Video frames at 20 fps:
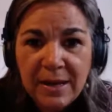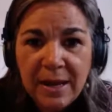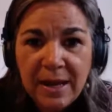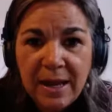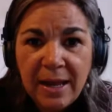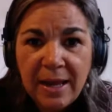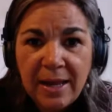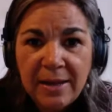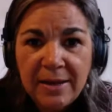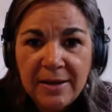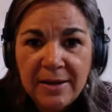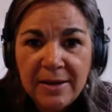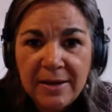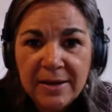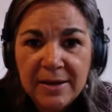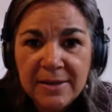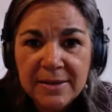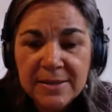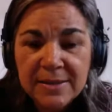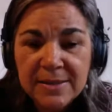And
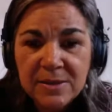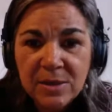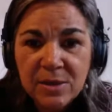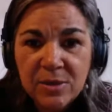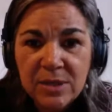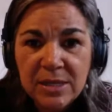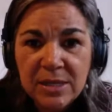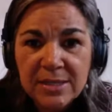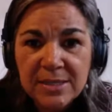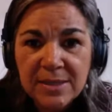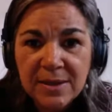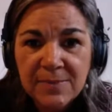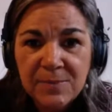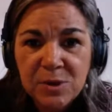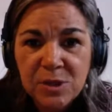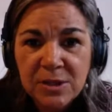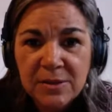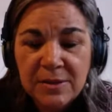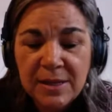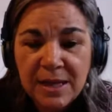so the
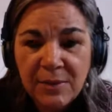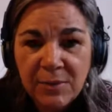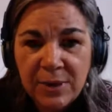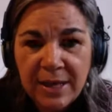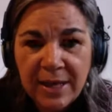assumption that we